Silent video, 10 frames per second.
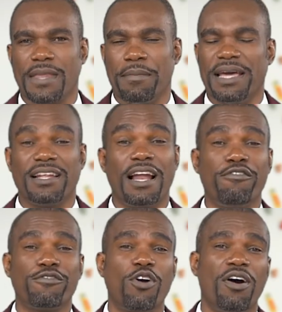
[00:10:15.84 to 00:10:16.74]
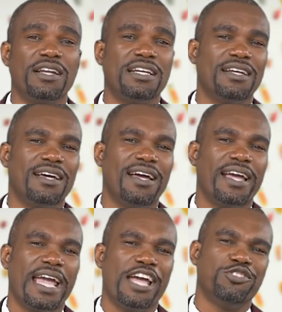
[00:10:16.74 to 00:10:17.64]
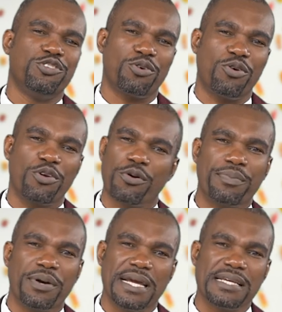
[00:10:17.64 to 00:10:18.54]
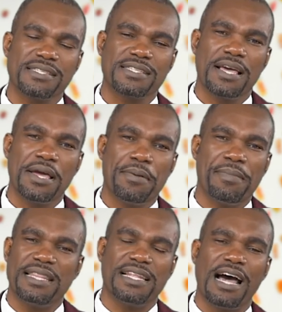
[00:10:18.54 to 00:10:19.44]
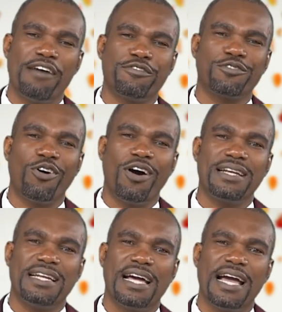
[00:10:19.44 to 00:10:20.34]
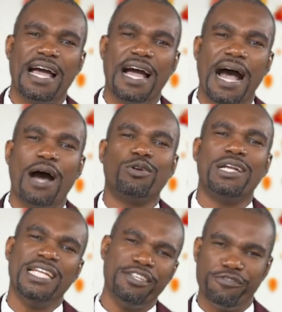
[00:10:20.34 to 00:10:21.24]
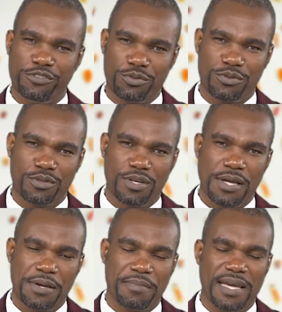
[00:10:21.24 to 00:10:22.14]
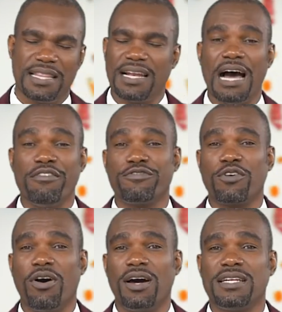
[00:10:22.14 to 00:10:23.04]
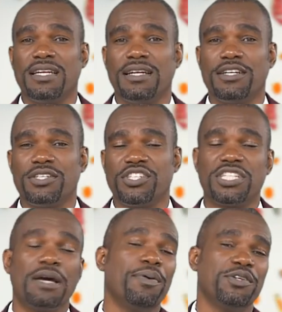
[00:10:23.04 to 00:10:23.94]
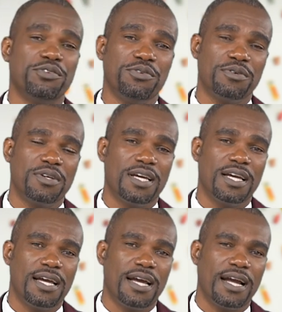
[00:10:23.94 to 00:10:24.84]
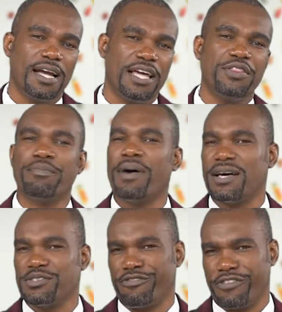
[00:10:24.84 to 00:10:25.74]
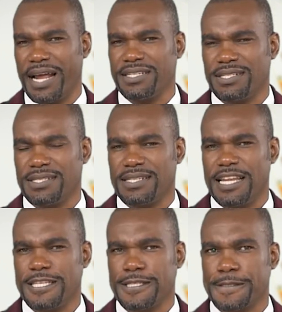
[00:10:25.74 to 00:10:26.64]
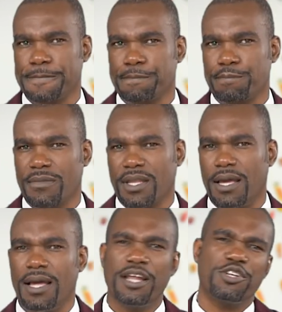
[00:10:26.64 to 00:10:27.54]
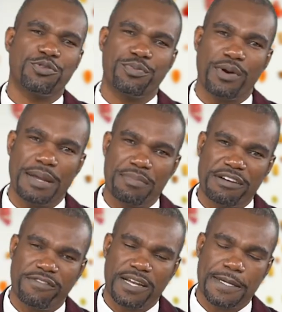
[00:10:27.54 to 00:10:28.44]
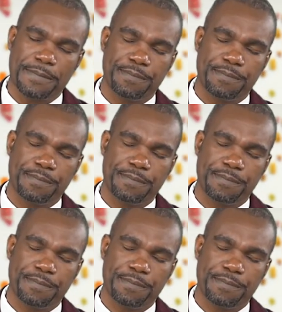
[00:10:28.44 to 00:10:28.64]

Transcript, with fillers: May the love of God endure your prayers. May the love of God outlive you. May the love of God shepherd you in the paths of righteousness. Let us pray briefly.